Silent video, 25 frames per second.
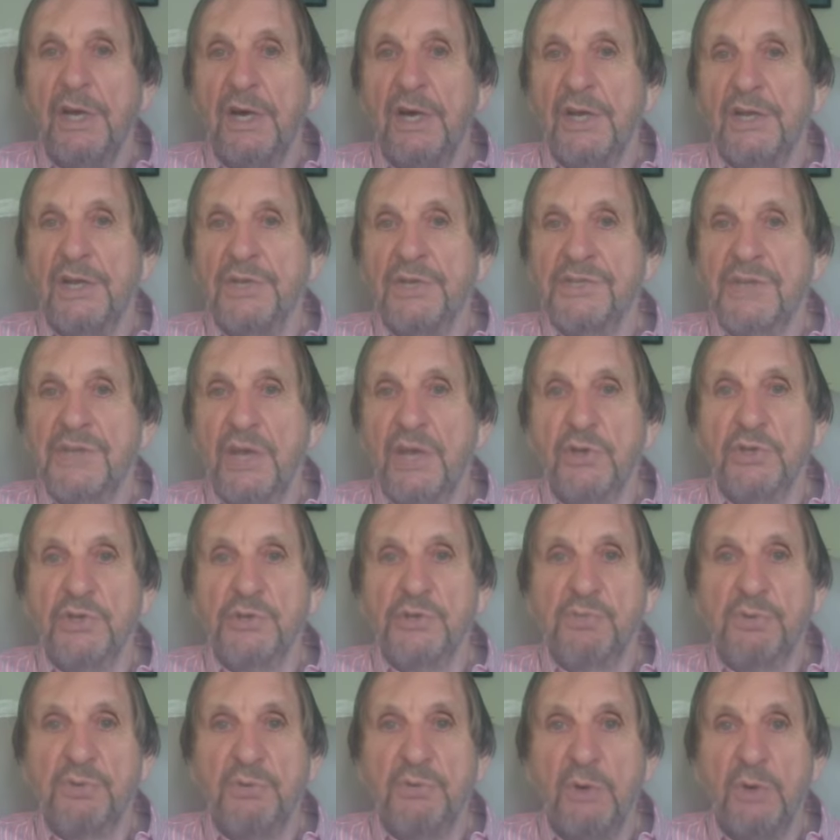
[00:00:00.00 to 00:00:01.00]

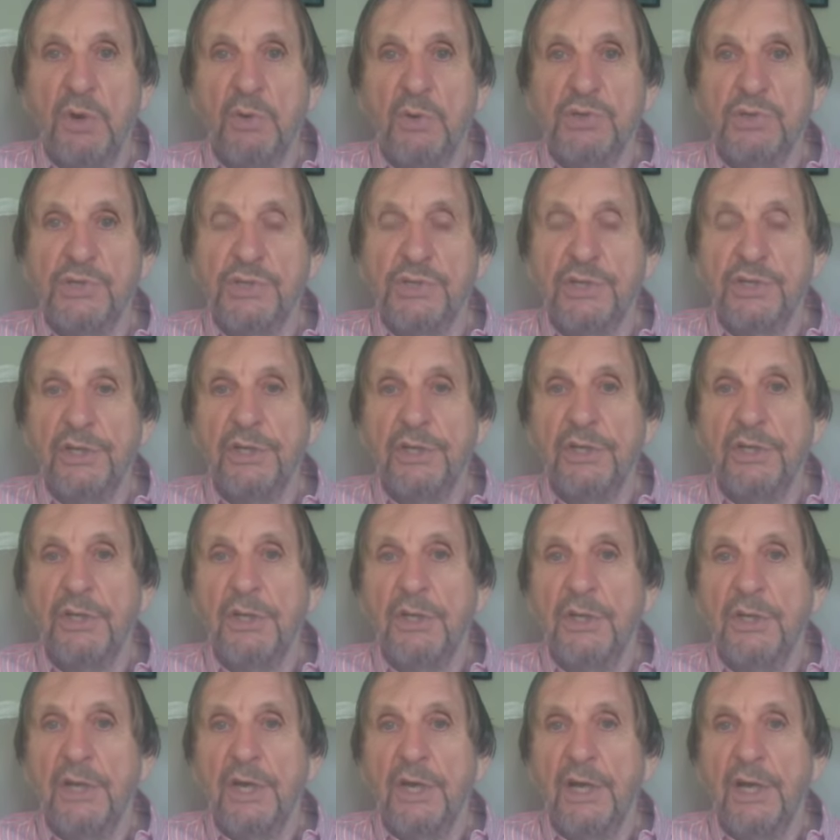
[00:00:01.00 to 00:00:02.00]
sales promotion,
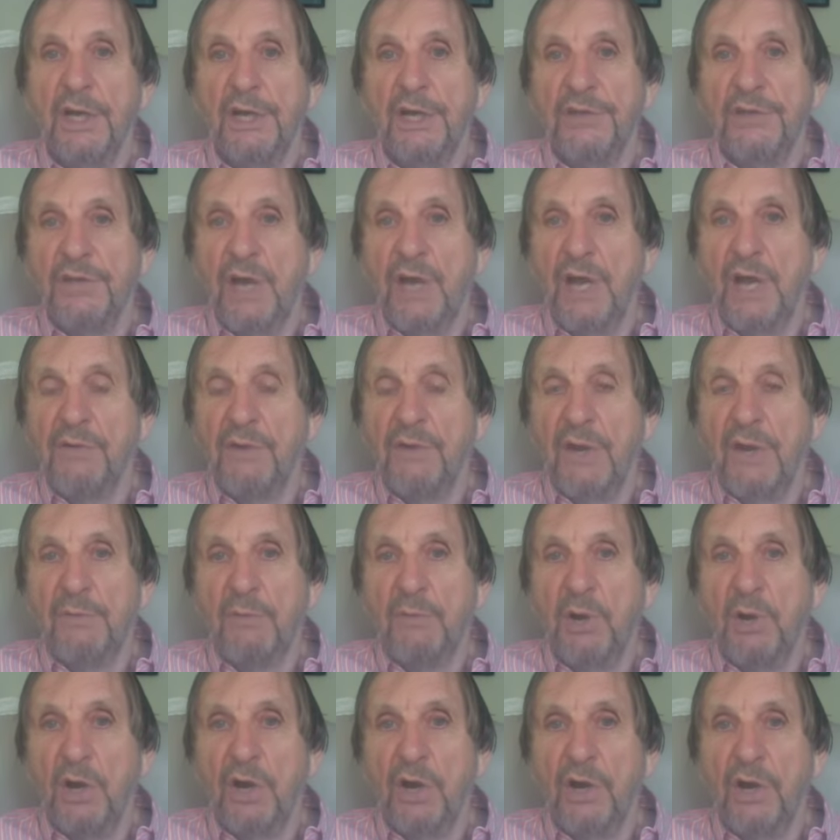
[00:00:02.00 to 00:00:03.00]
direct
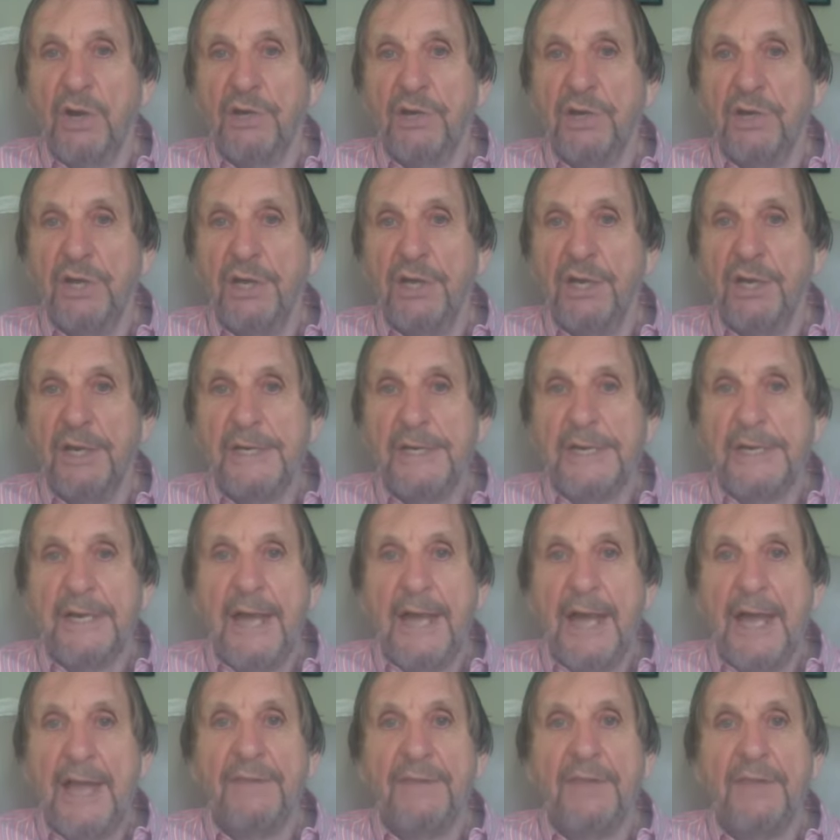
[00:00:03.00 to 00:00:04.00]
marketing,
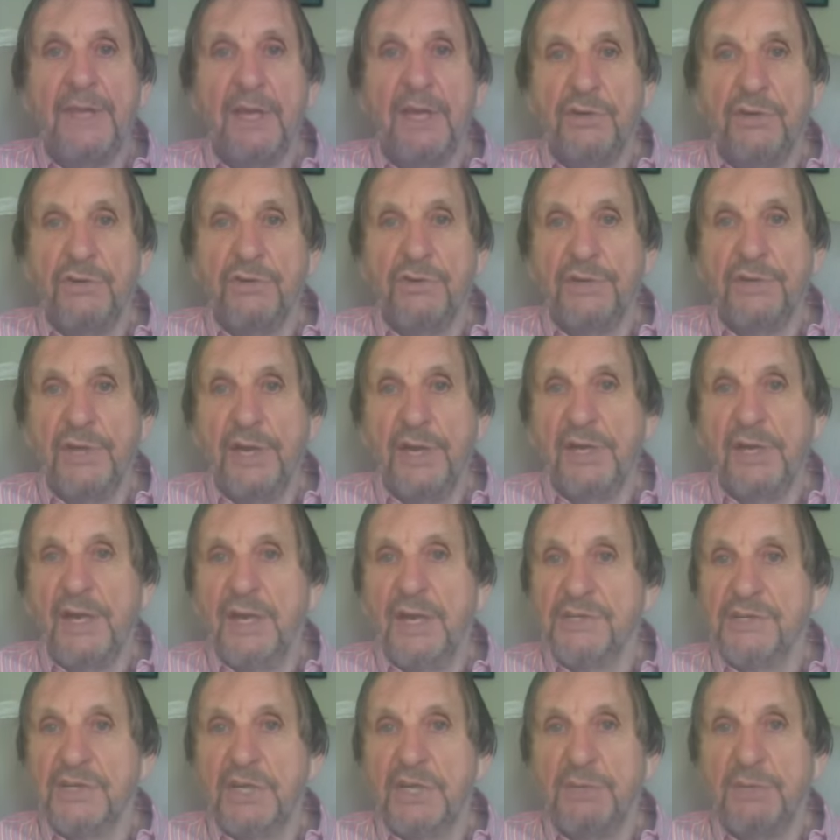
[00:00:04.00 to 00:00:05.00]
and the internet
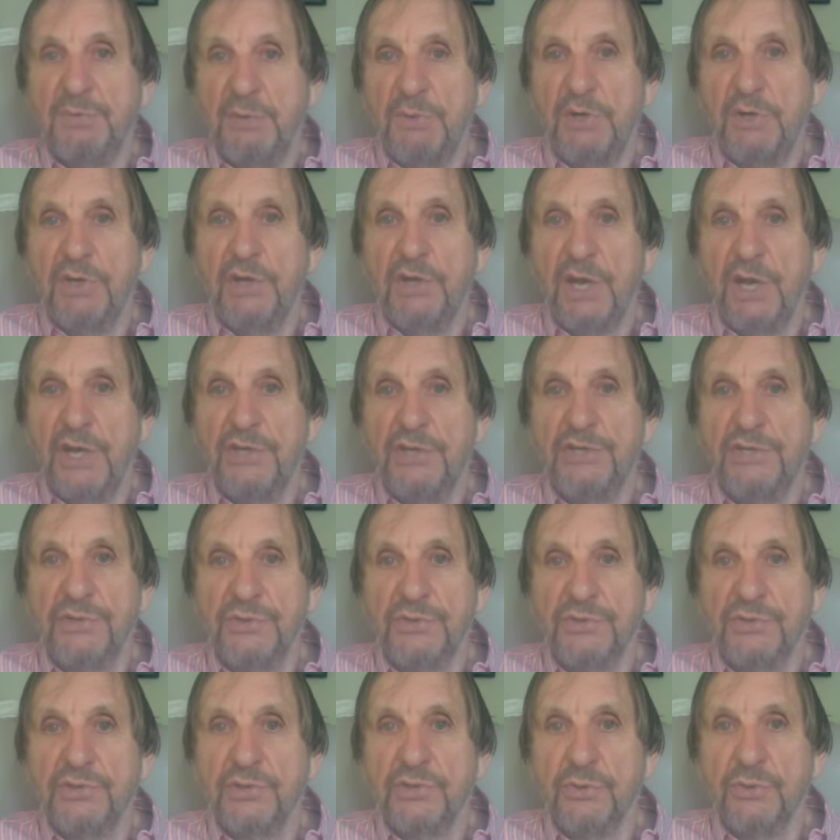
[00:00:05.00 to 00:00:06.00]
as a
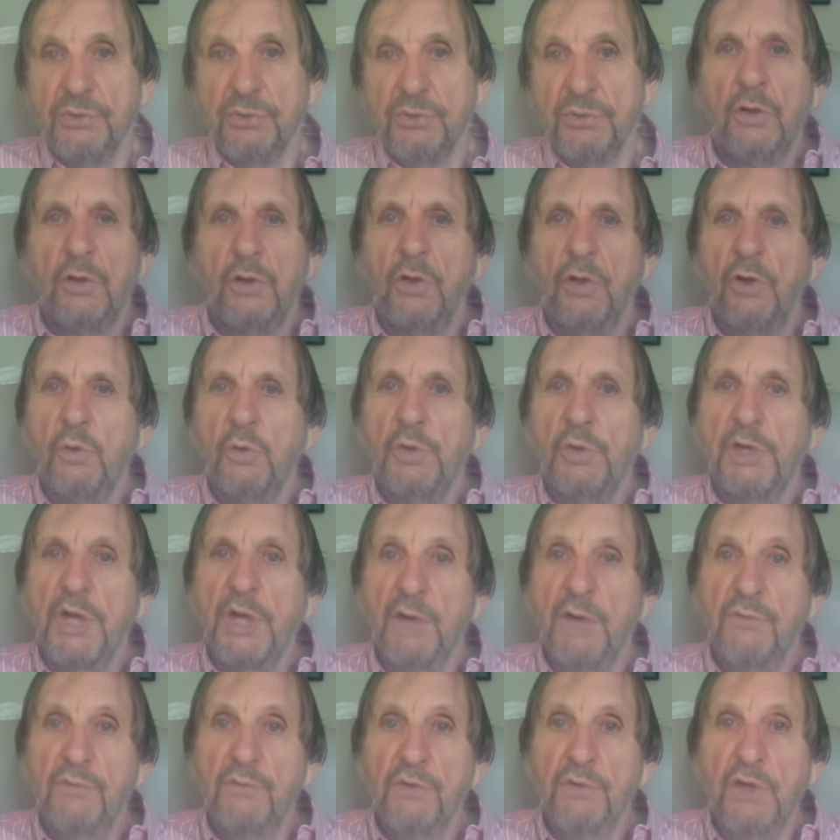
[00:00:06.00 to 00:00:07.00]
communications tool. We
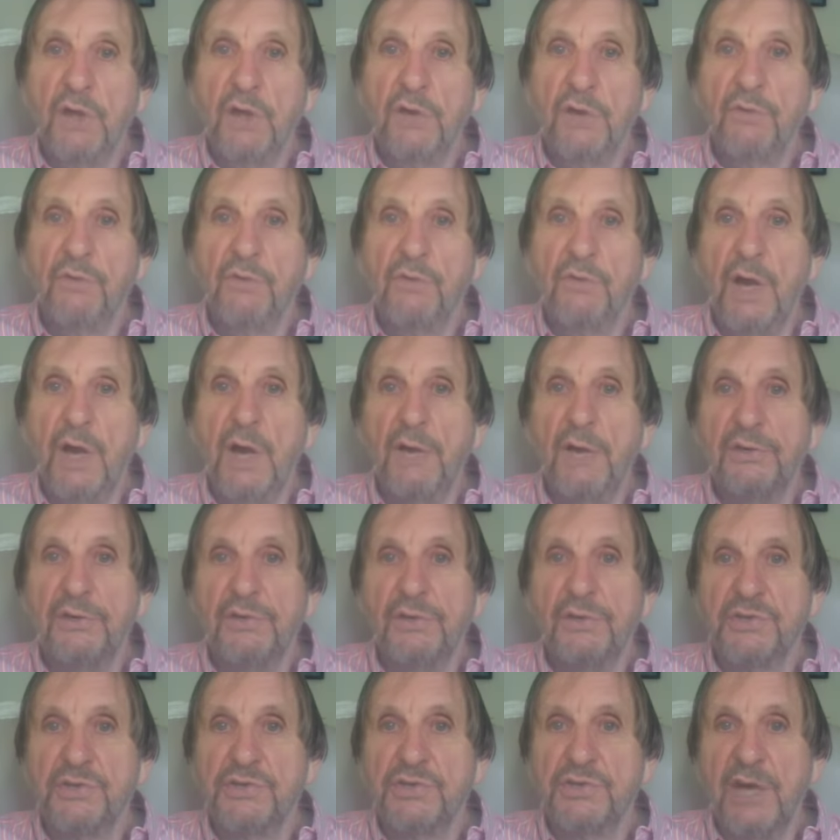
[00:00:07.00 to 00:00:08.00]
cover a lot of ground in
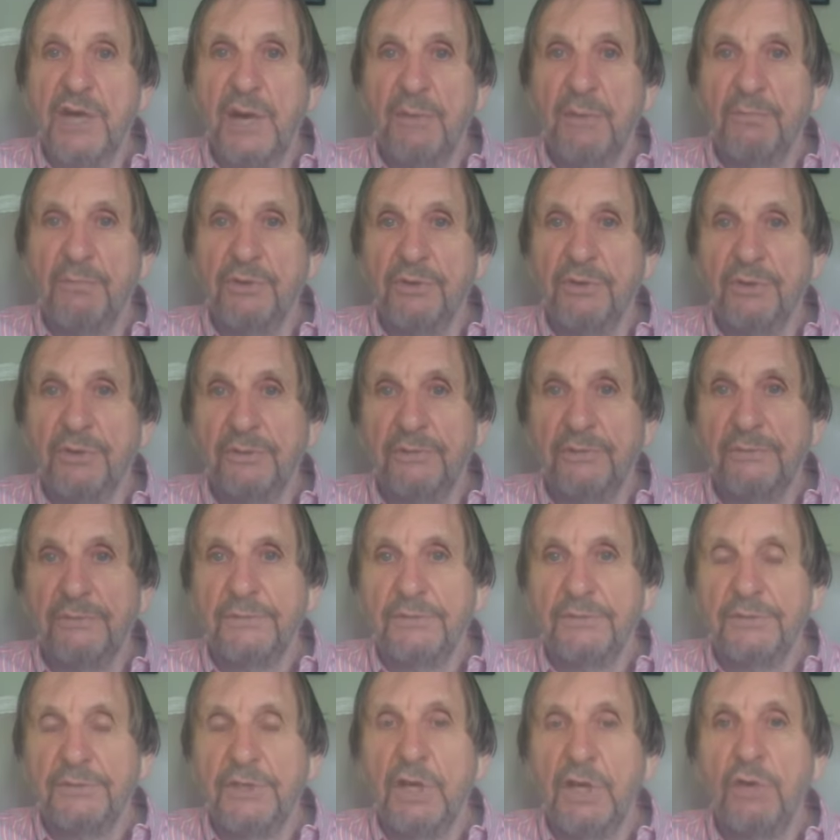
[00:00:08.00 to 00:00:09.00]
this chapter.
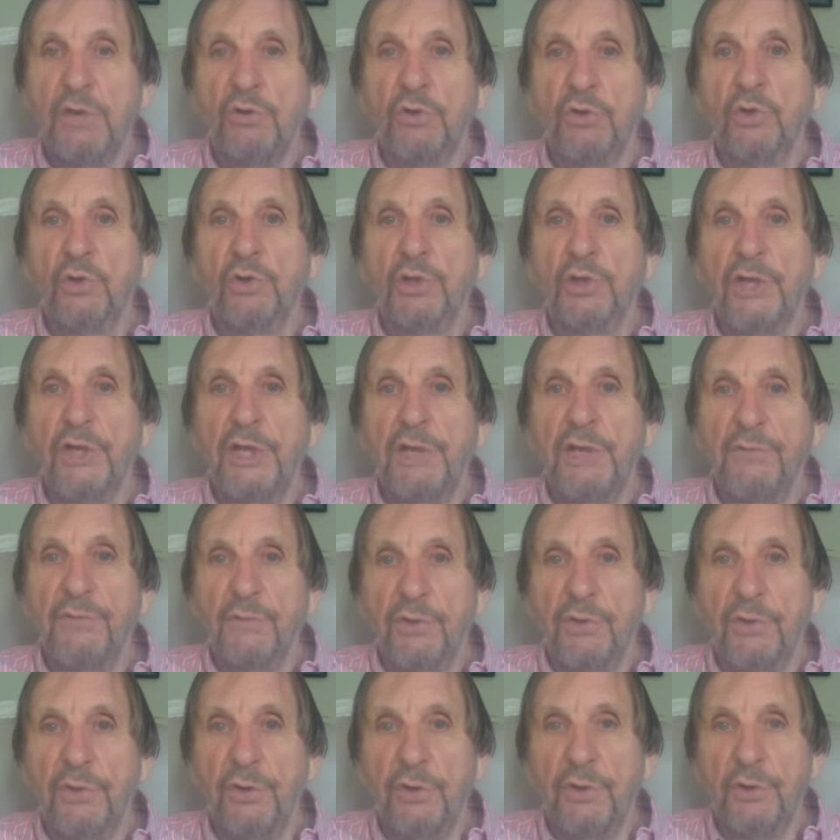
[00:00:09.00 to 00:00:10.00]
Now, Lord
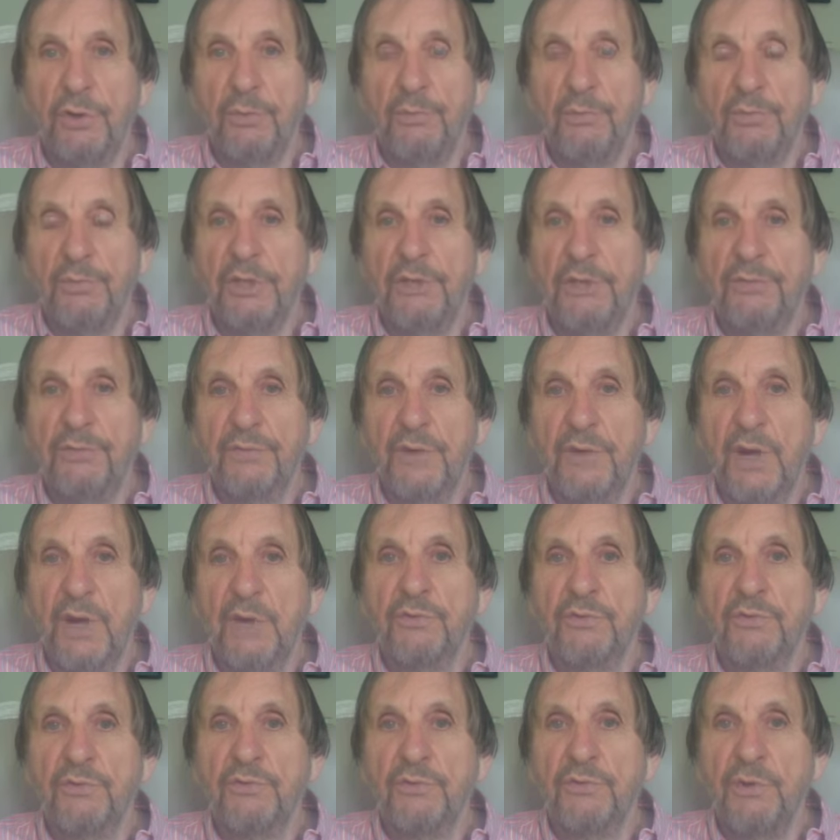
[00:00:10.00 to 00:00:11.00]
Leverhulme, the
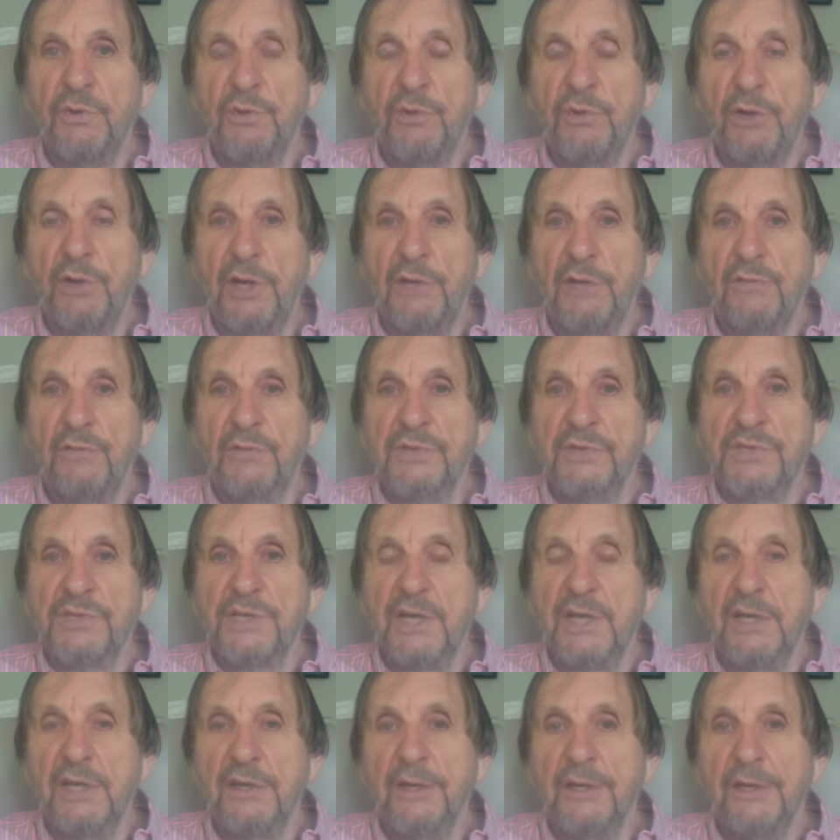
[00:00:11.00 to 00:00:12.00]
founder of Unilever,
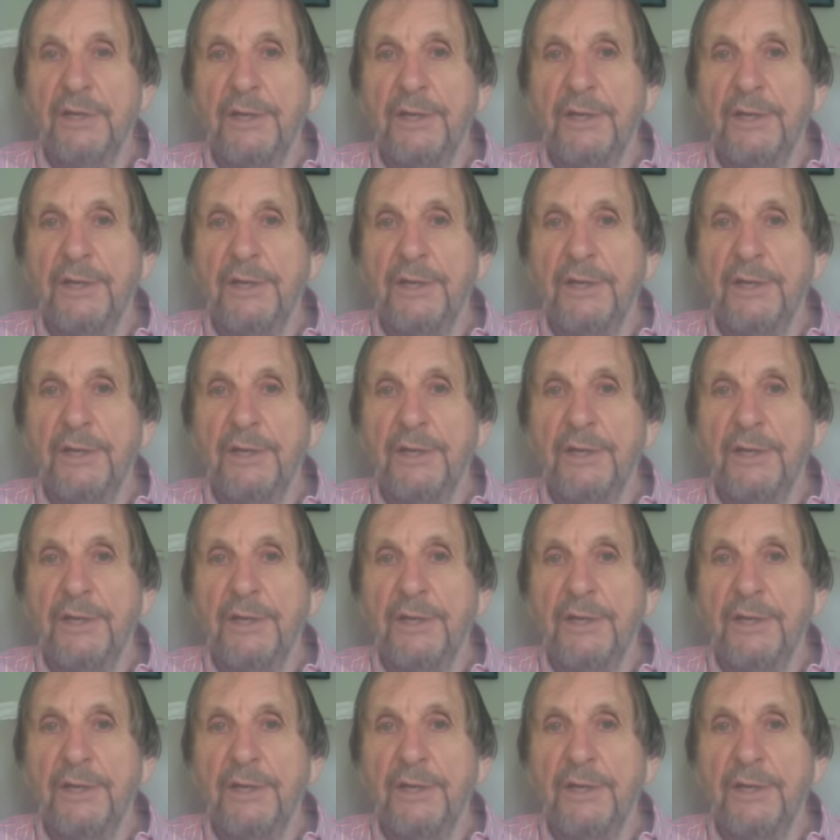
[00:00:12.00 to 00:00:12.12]
said